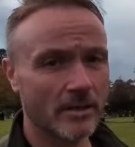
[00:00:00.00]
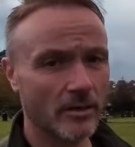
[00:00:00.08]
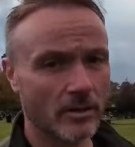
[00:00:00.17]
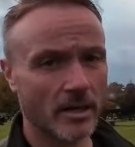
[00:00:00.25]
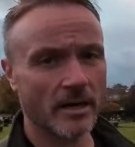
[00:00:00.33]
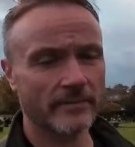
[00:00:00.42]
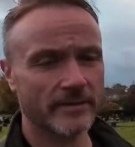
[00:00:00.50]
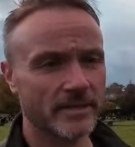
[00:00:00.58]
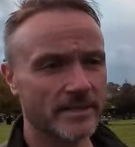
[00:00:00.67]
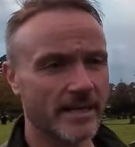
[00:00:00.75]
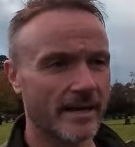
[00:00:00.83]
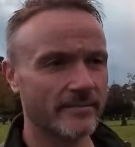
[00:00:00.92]
Look after
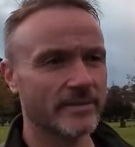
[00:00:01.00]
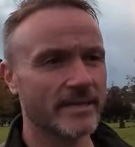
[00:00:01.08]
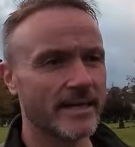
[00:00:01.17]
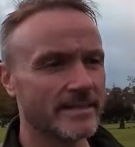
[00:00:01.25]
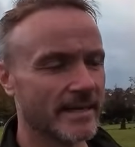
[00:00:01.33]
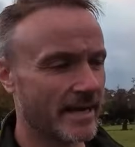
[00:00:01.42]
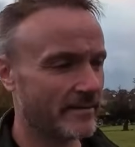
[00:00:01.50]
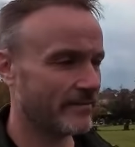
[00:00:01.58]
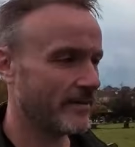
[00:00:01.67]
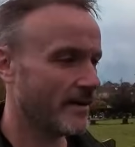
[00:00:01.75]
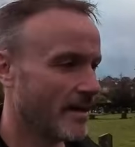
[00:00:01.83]
yourself. Stay safe.